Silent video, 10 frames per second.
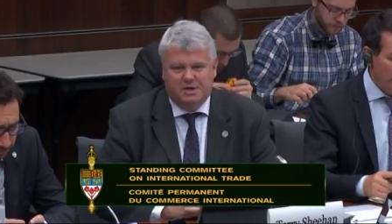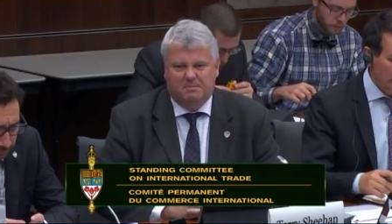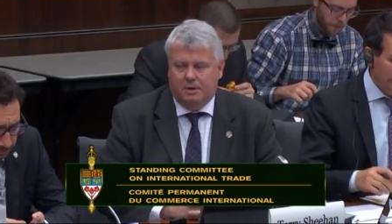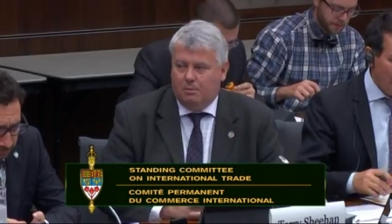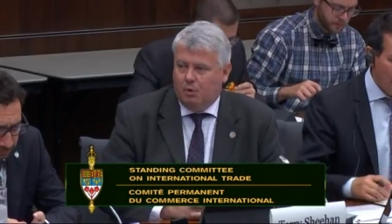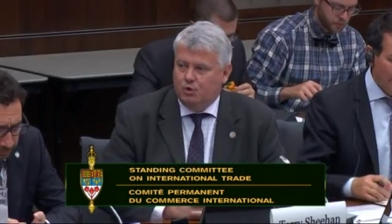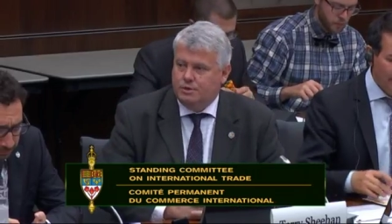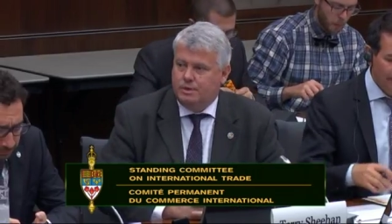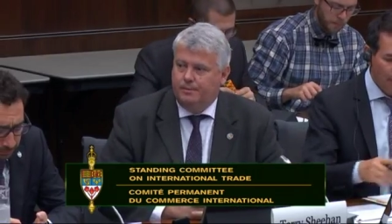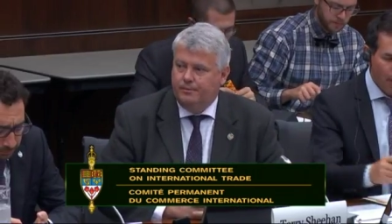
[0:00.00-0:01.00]
deeply
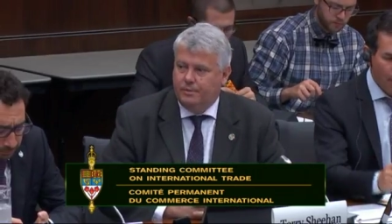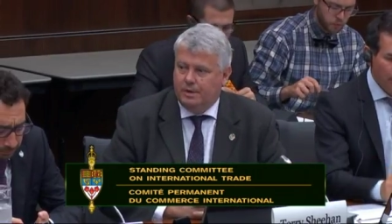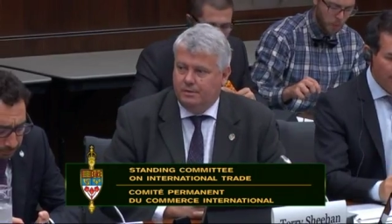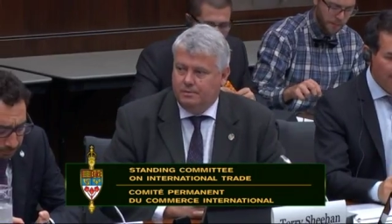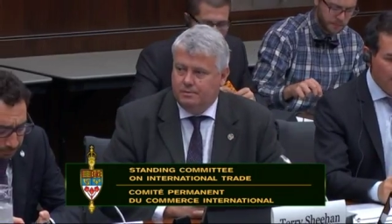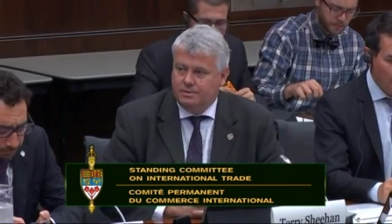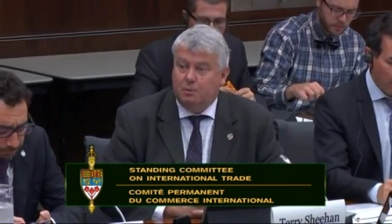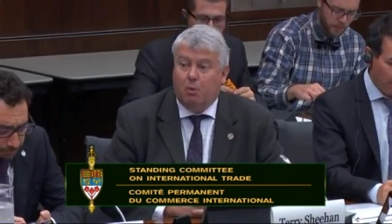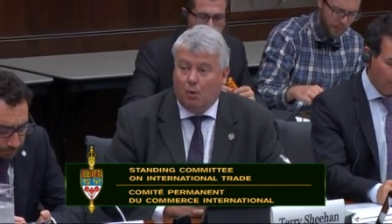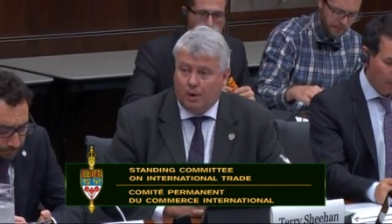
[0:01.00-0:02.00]
immersed in
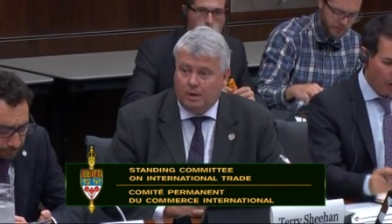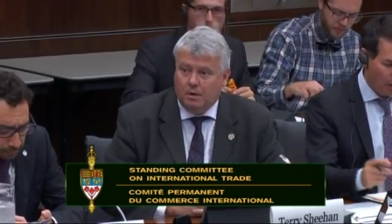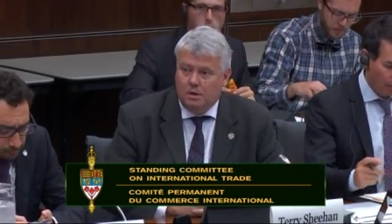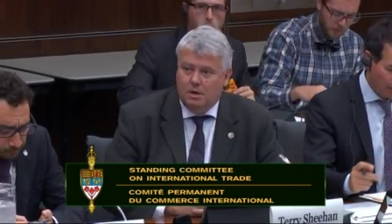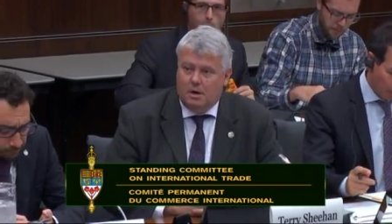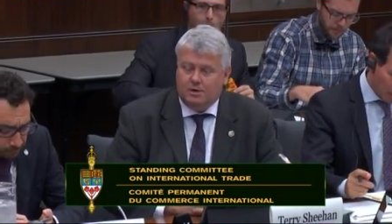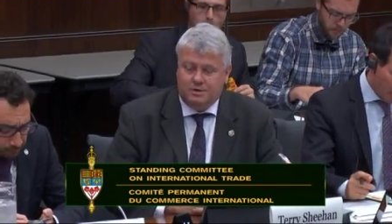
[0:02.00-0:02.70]
supporting our